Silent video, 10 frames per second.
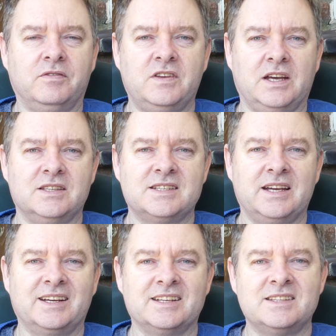10
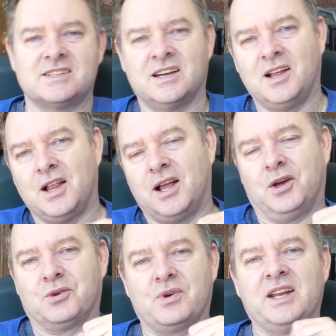seconds,
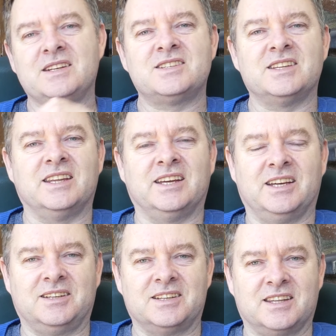run to
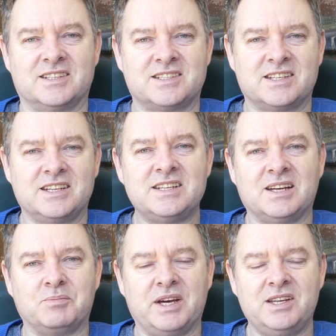the
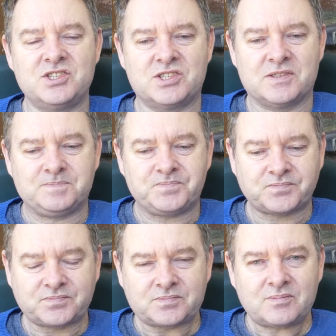seating bench
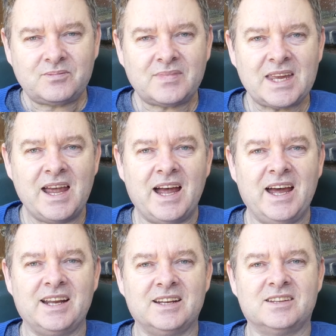
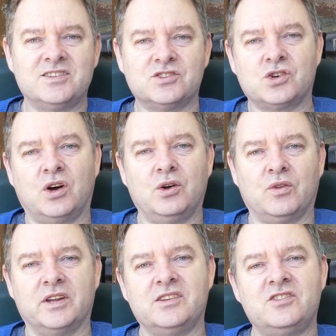and try
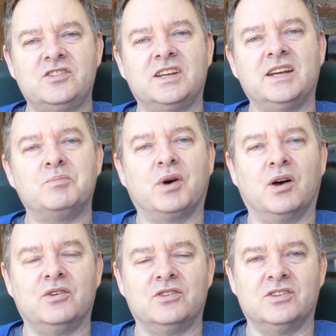all these sitting
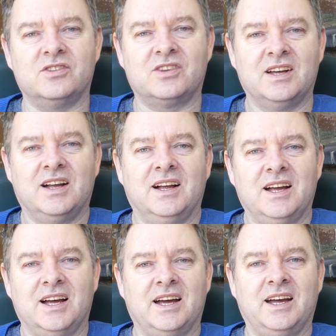poses
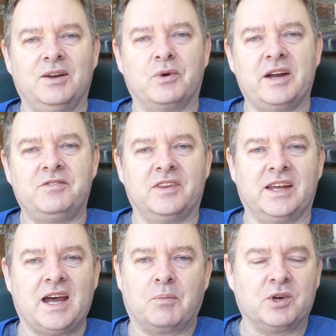and wait for
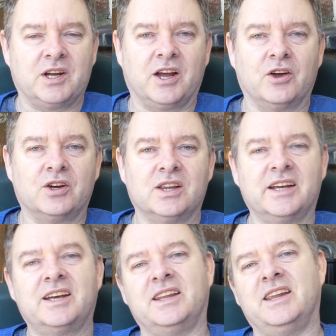the camera to go
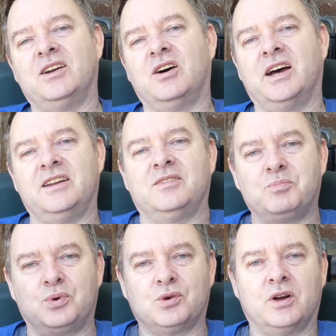click, and then I'd
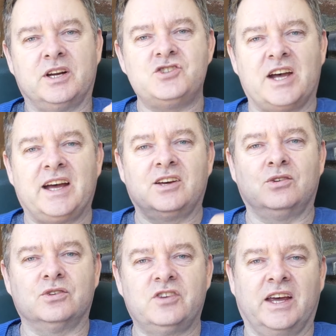put on a
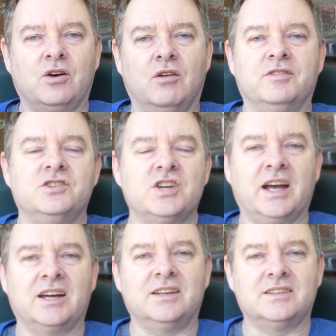jacket or take off a
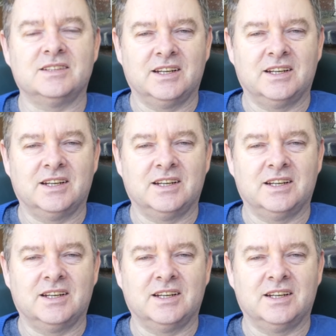jacket,